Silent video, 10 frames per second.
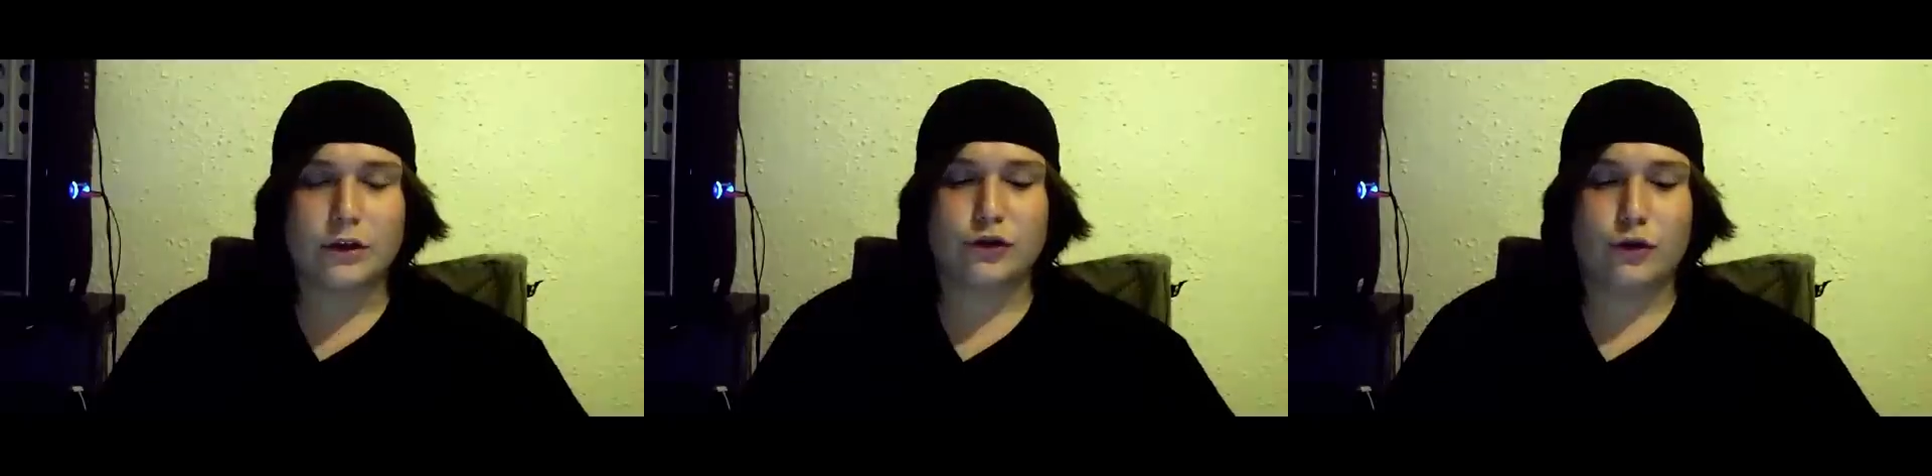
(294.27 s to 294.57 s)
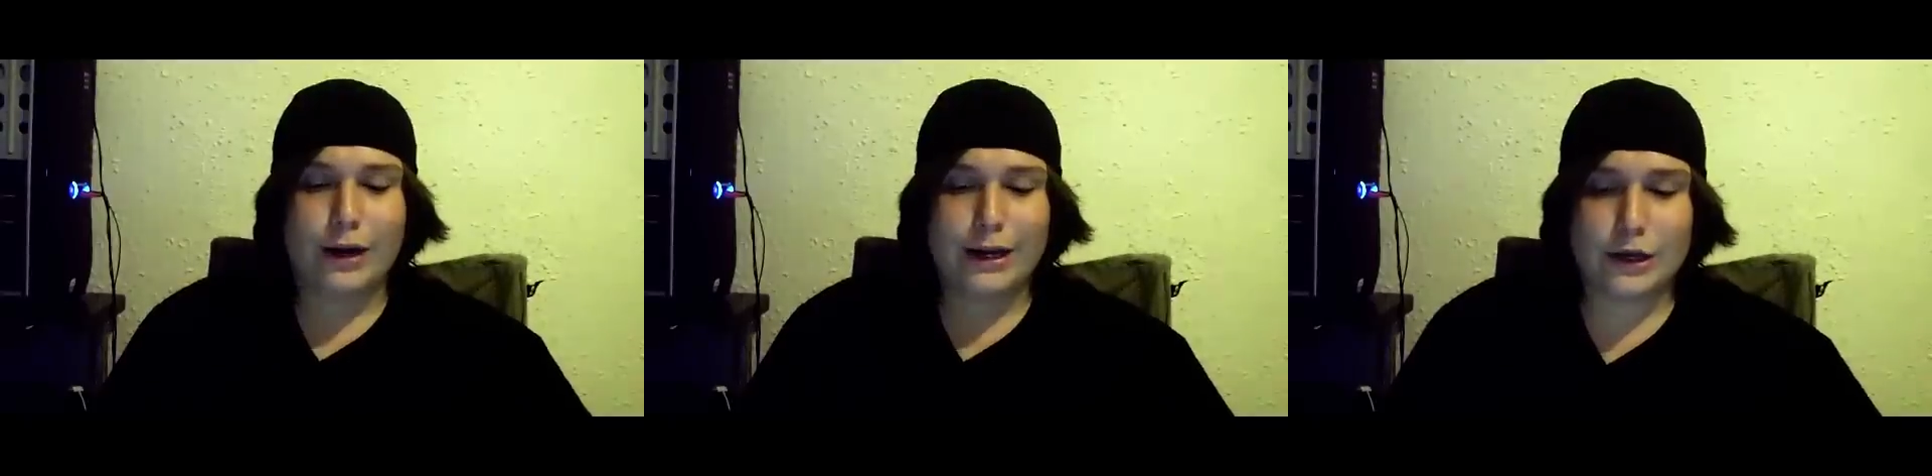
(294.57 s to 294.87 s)

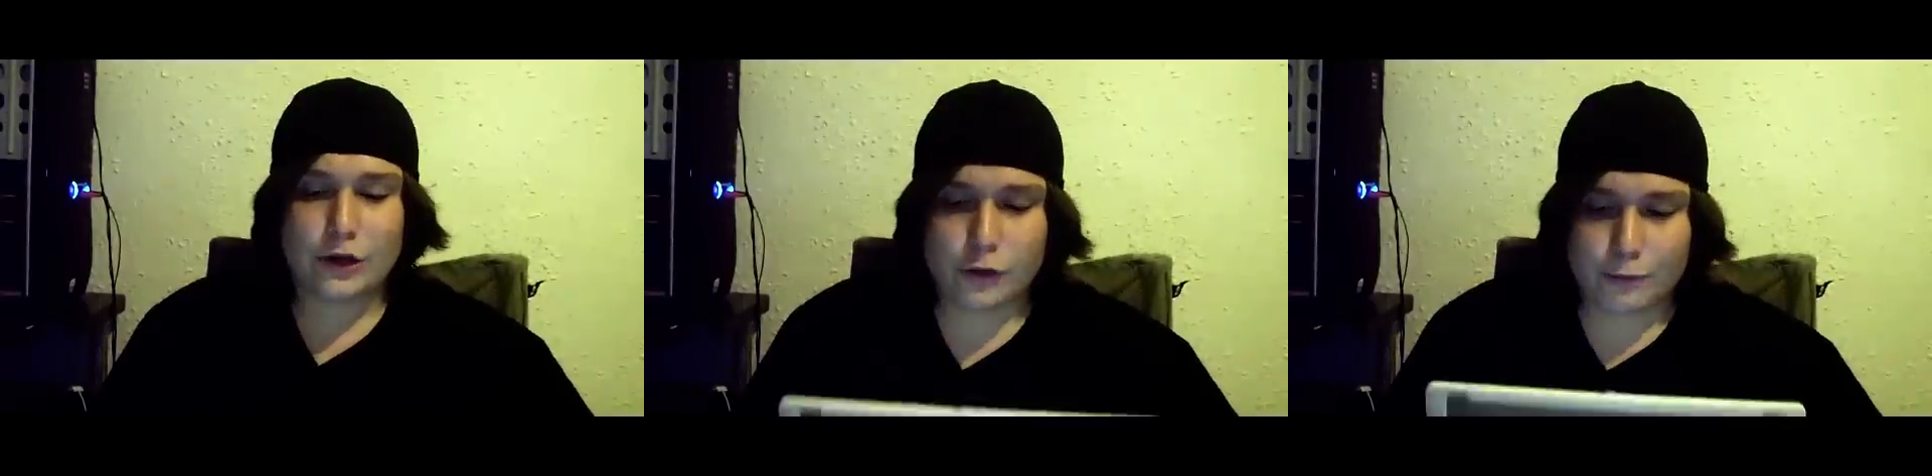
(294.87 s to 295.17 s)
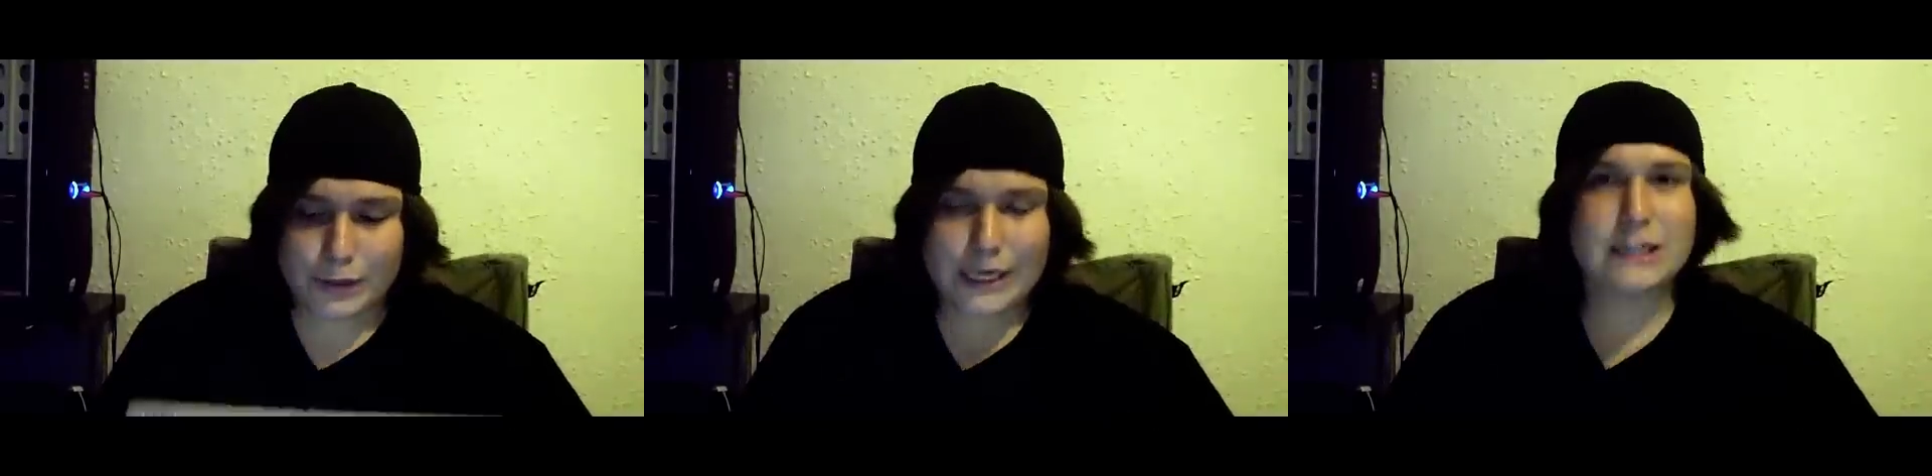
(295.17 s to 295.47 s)
trading in your
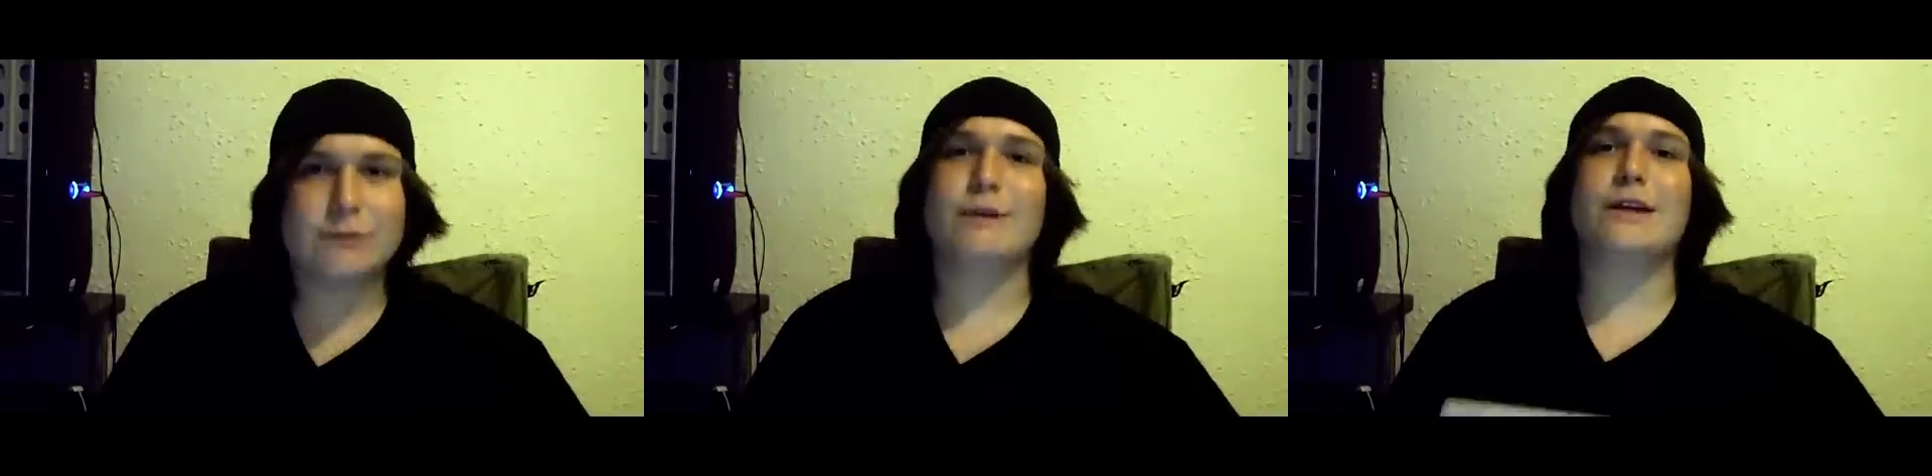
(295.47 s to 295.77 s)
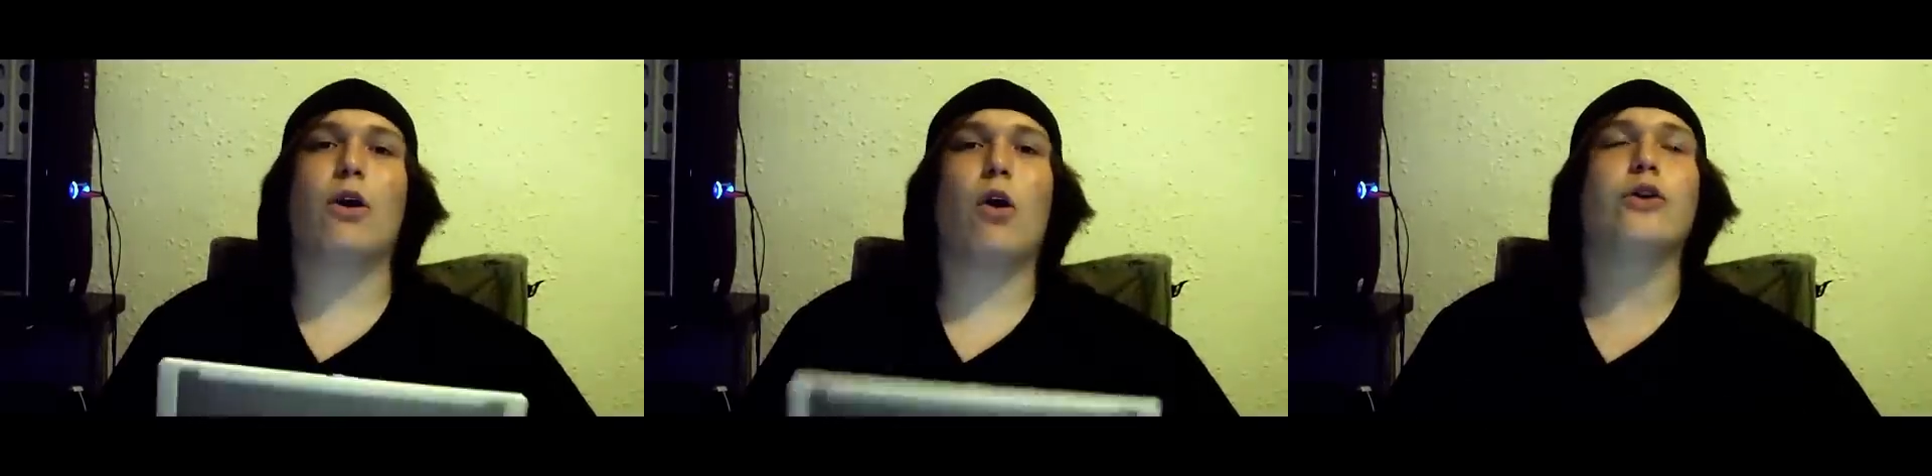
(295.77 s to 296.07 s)
PSP
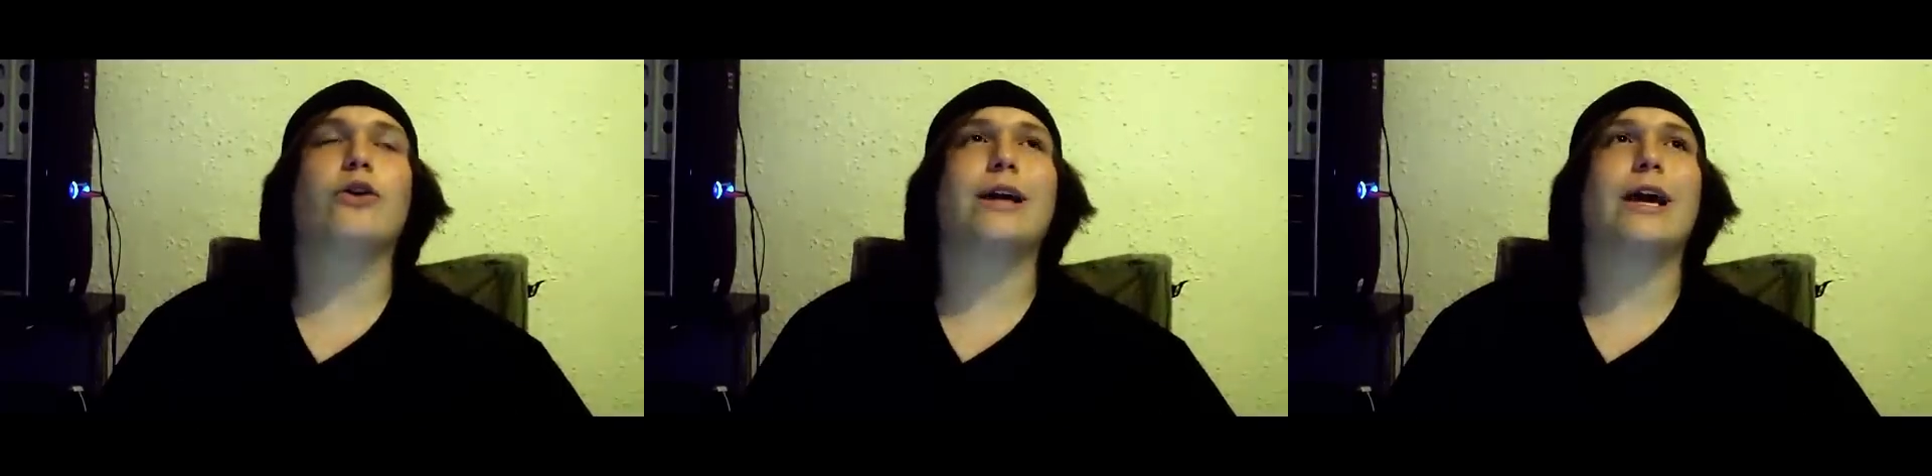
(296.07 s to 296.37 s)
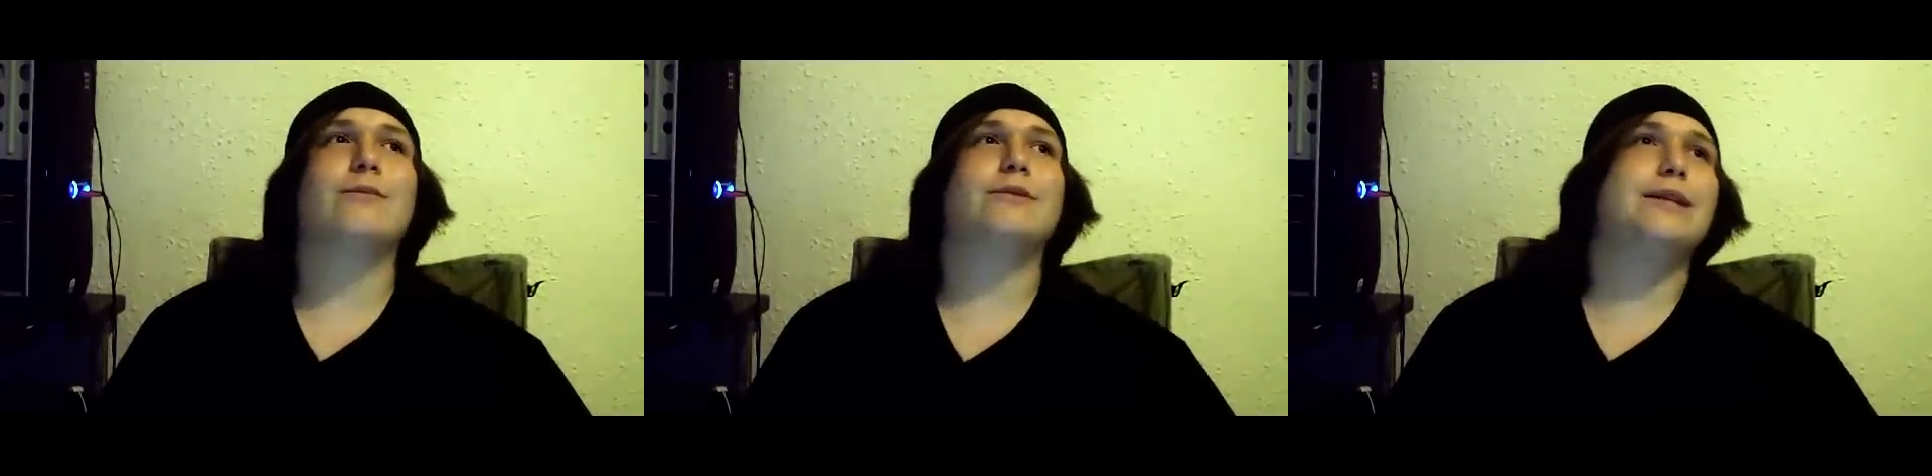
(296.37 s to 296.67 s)
and all your
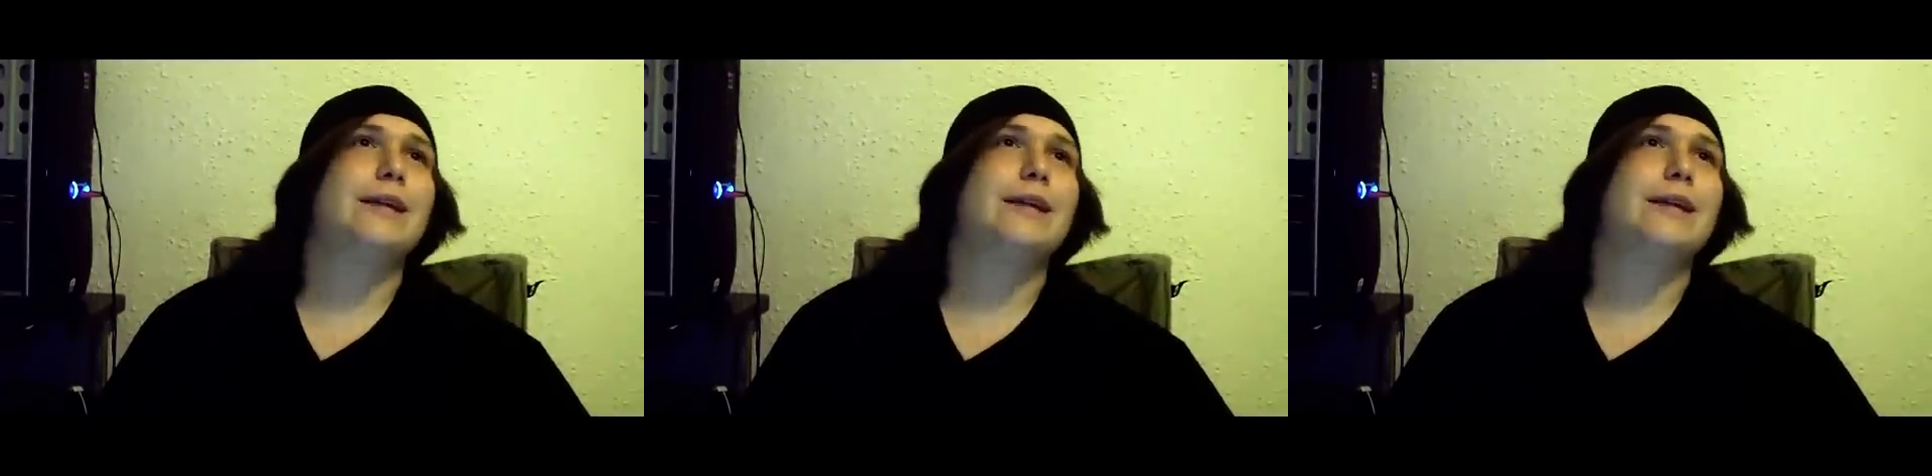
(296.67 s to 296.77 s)
games to